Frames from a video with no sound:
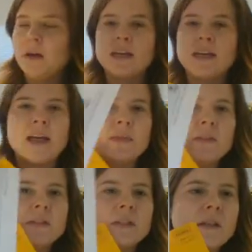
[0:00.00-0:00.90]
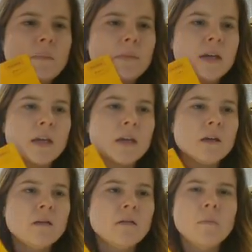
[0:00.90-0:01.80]
Again, this is
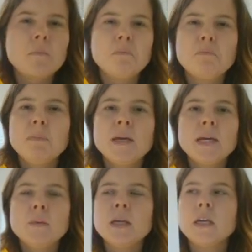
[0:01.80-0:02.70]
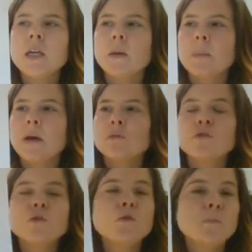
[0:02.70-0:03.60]
something maybe
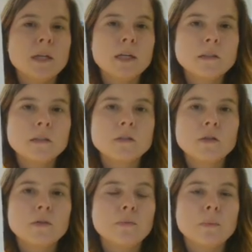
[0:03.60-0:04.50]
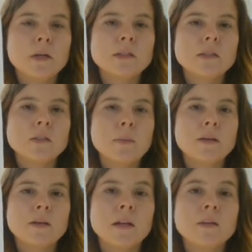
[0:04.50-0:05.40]
about 2 minutes to 3 minutes to spend on.